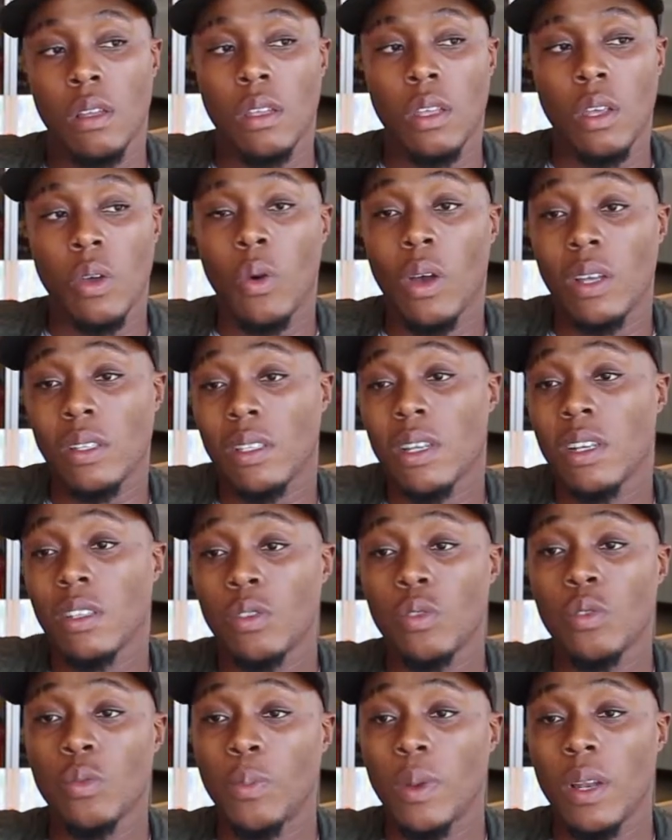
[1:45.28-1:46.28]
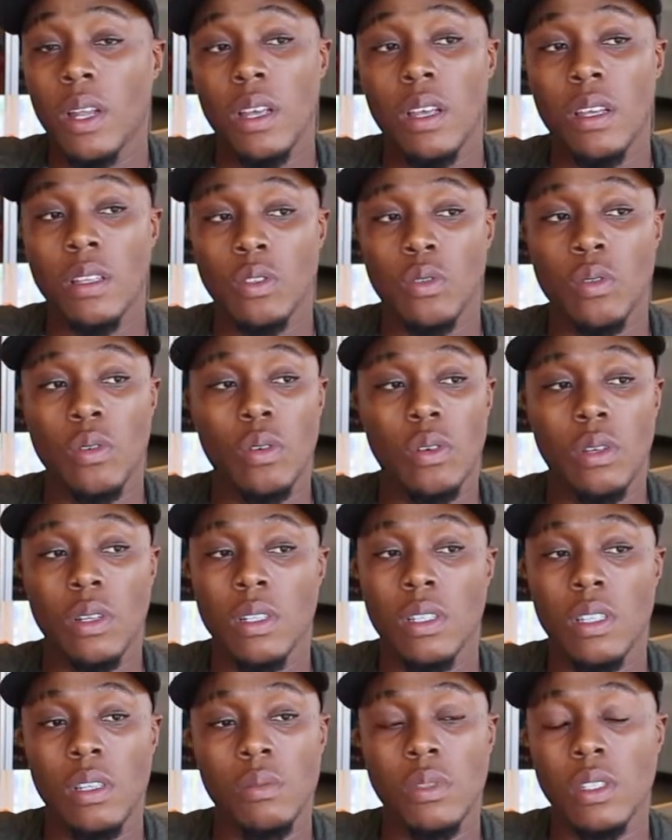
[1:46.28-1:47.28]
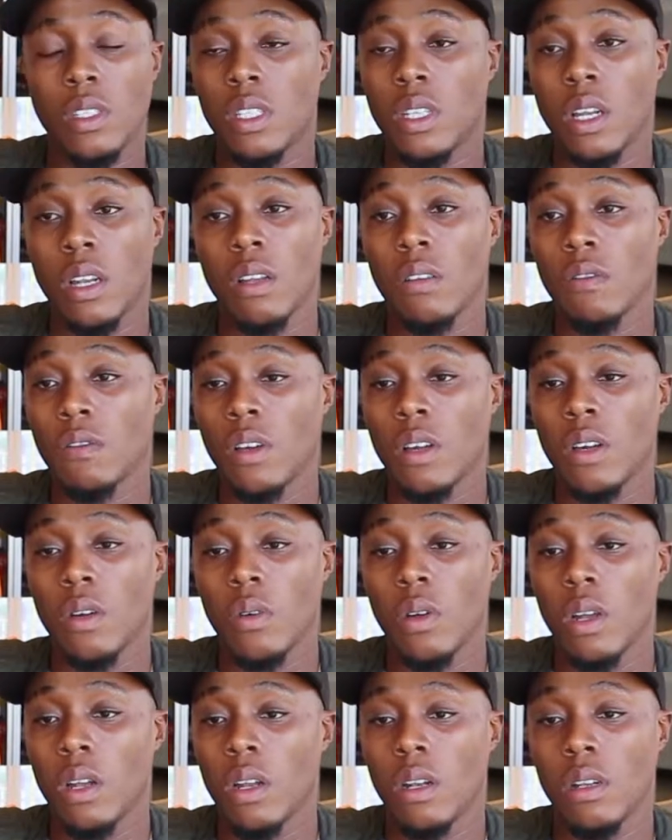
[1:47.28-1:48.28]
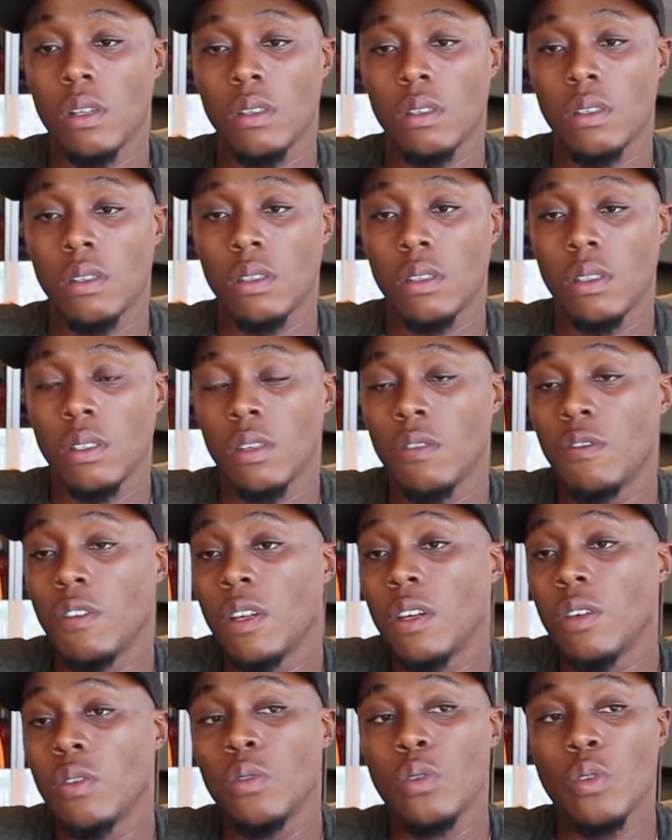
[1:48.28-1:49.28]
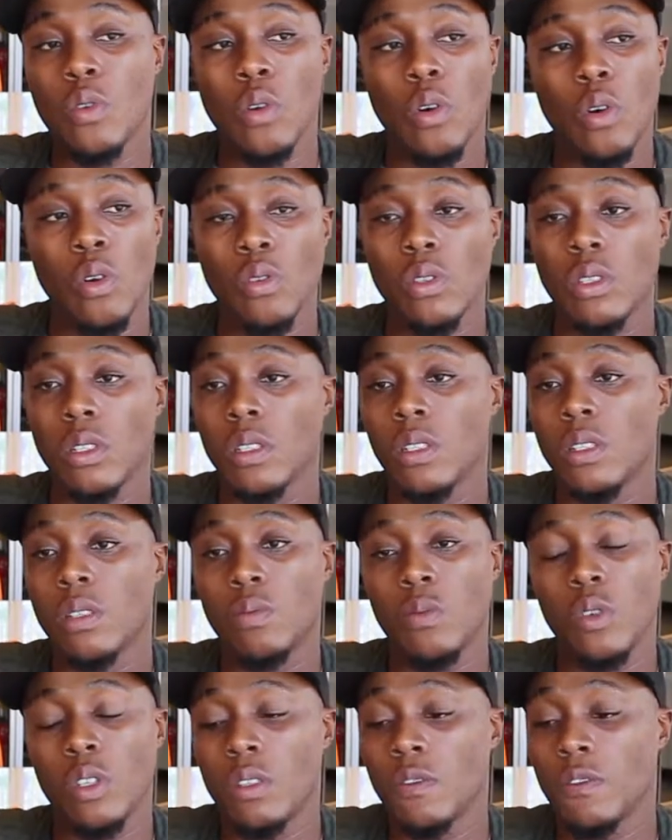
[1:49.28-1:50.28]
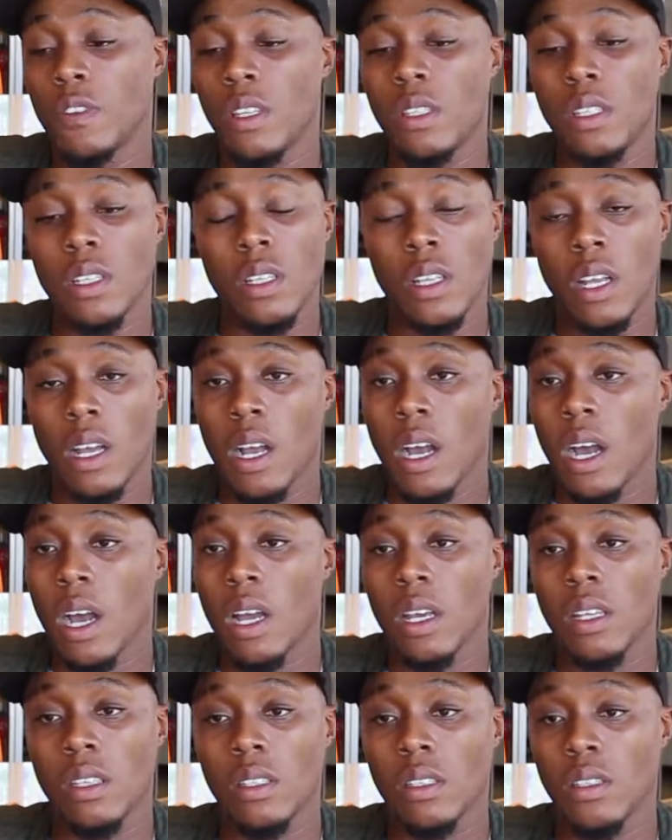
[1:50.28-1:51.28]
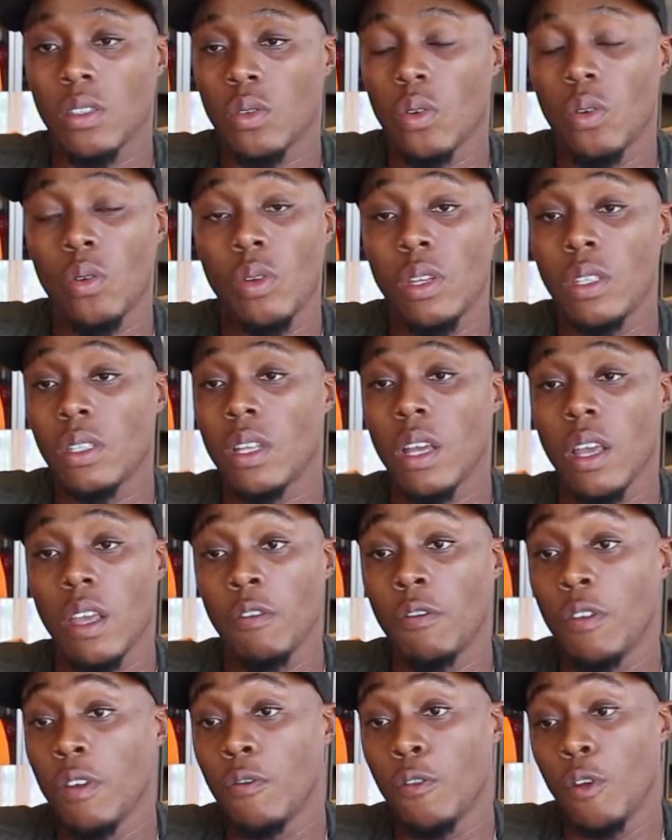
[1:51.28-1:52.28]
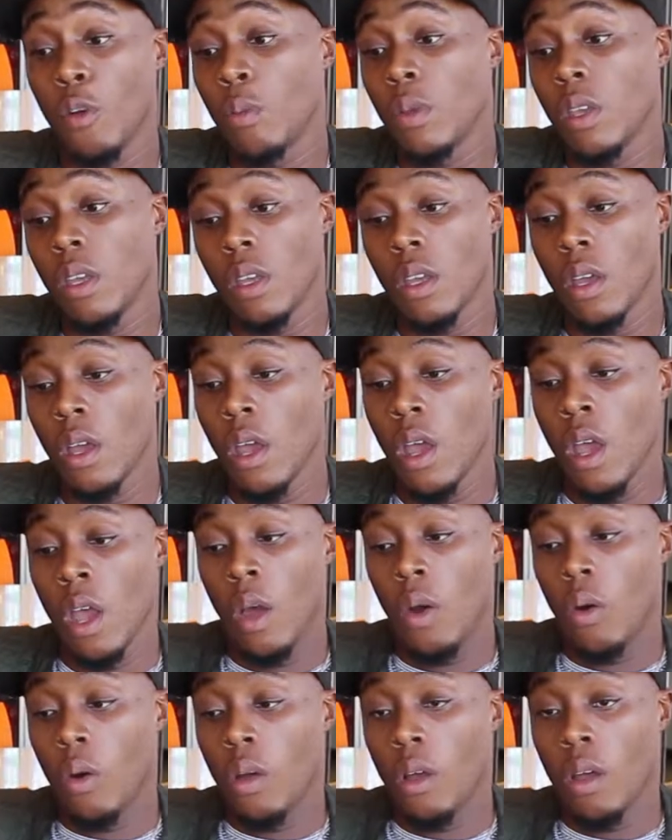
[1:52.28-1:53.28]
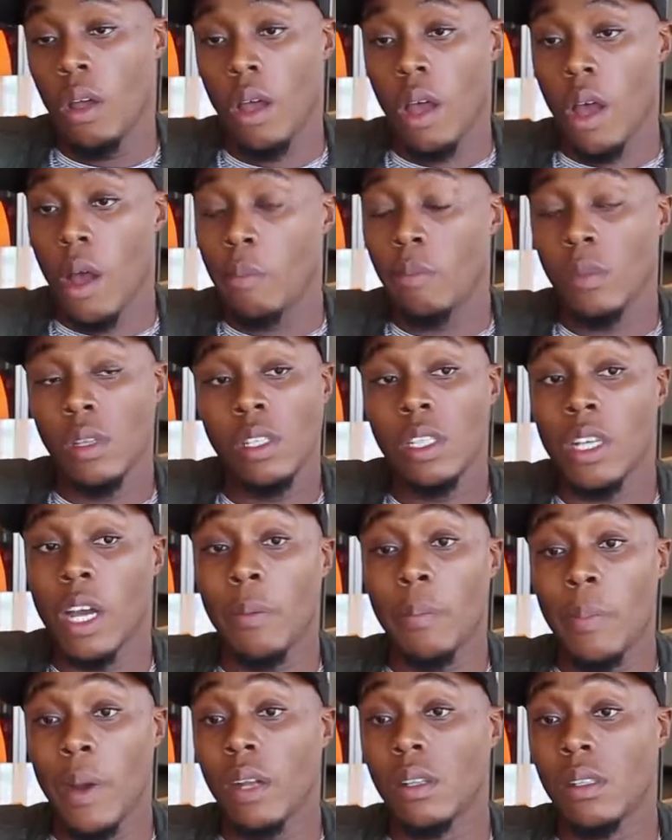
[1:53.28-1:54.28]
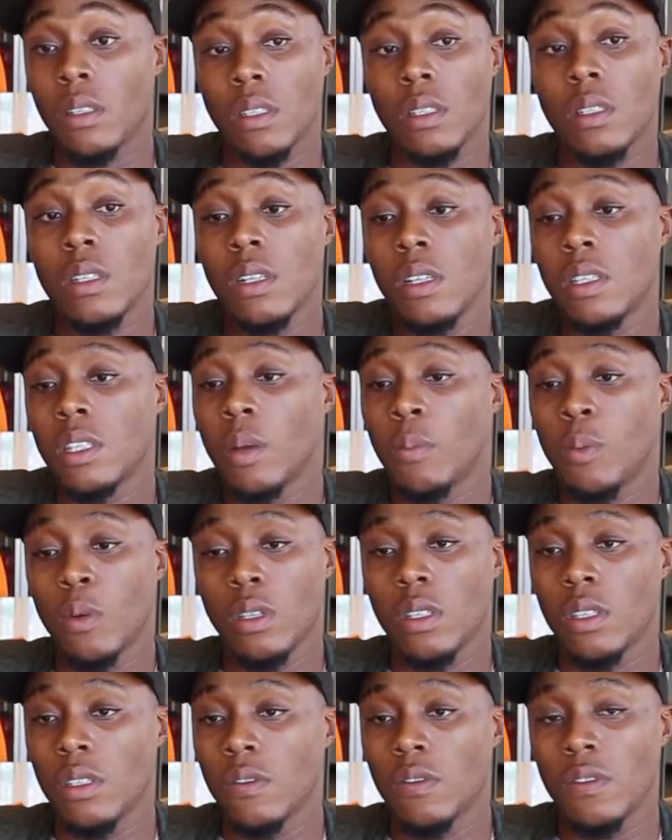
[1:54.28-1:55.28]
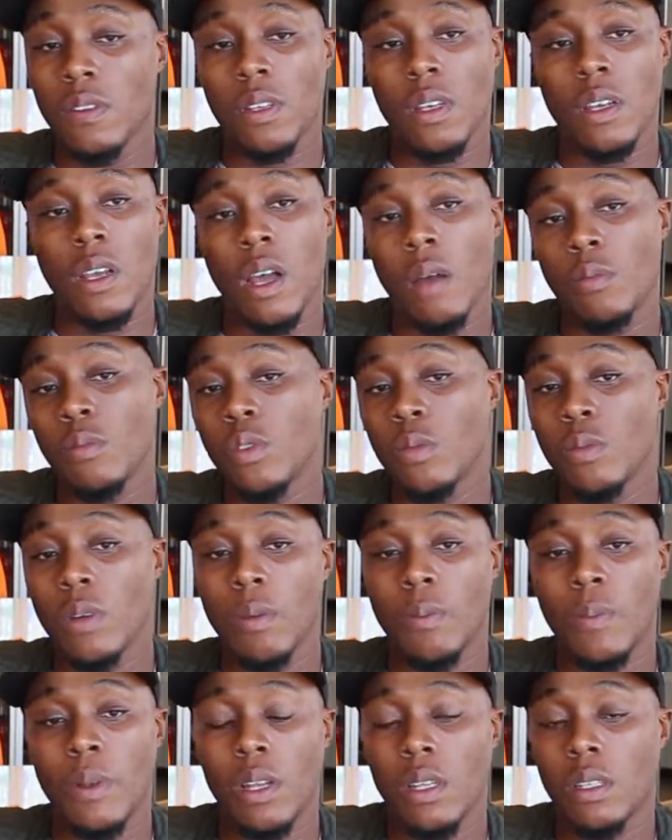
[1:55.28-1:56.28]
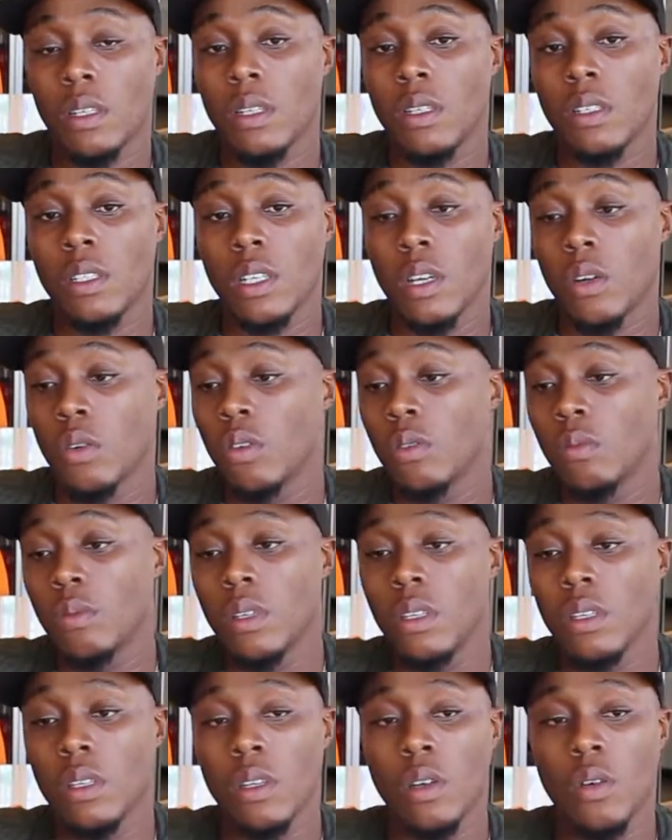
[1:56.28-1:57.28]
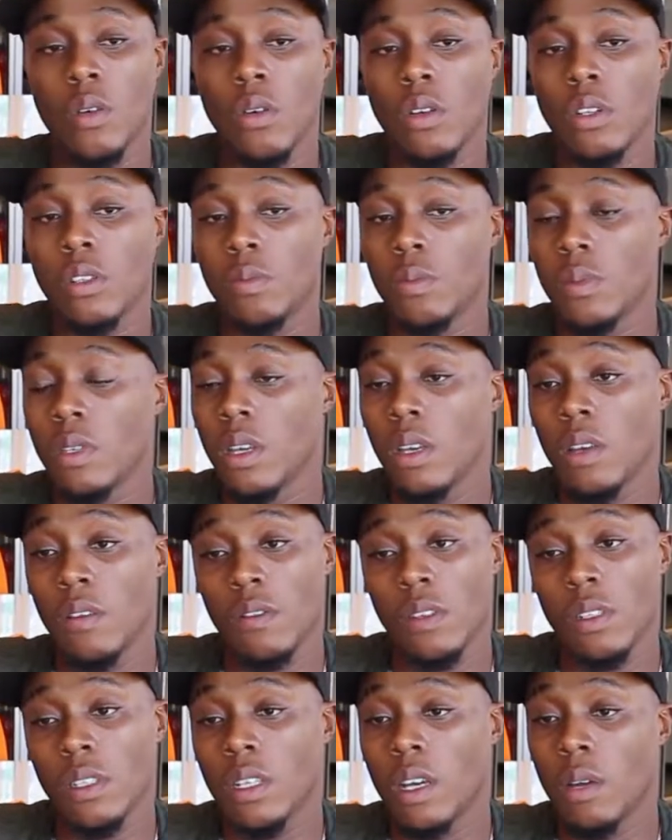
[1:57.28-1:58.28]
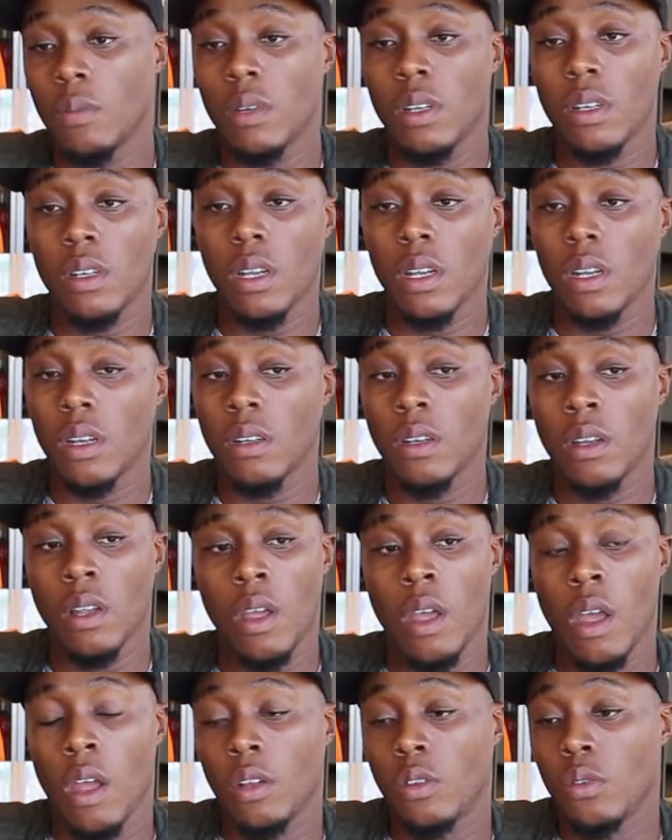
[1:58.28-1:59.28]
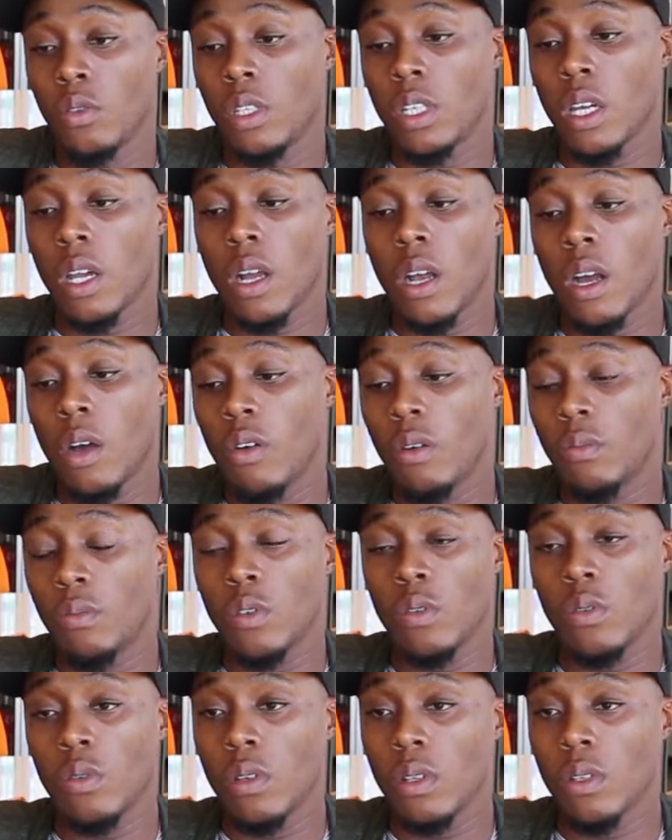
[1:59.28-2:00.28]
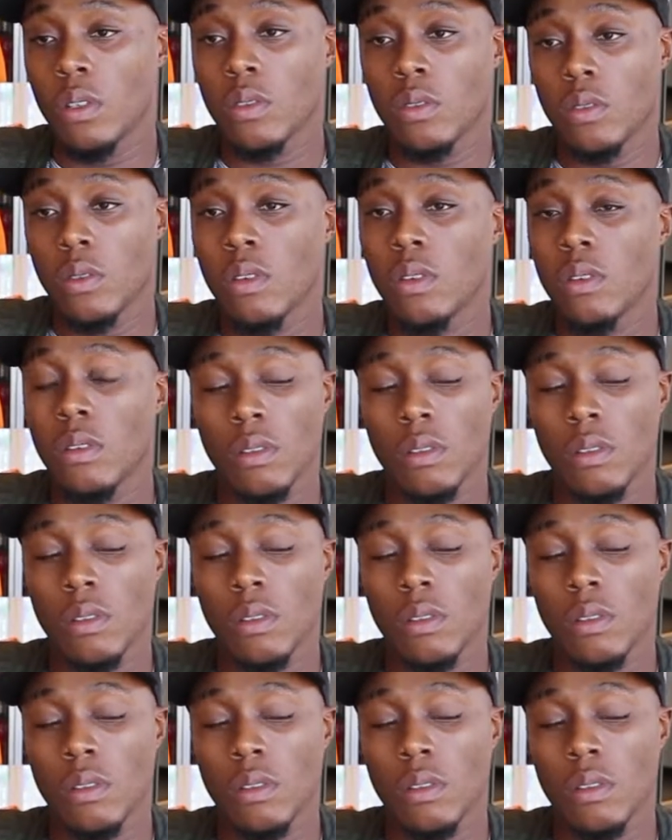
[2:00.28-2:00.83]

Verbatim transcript: he wants us to play. So the team is gelling very well. It's a very good coach. It's motivating the guys. It's always there. Even for me, I'm injured, but he's still supportive. He comes to my place and check on me. He calls me every time and then to check how I'm doing. So